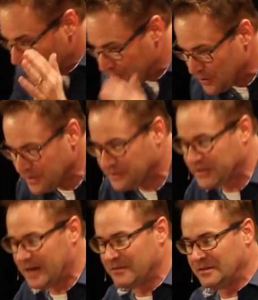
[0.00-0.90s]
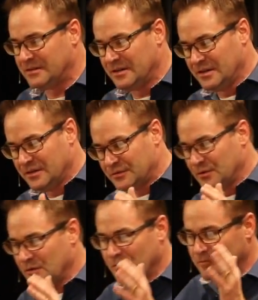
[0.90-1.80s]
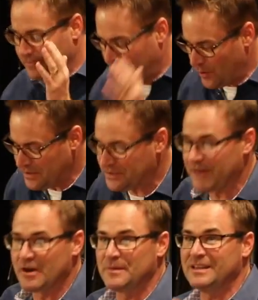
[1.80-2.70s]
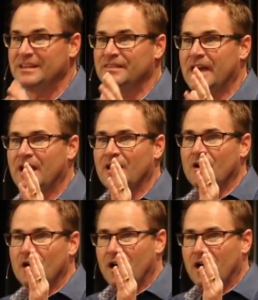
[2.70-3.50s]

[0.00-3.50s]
37 through 47, I mean, they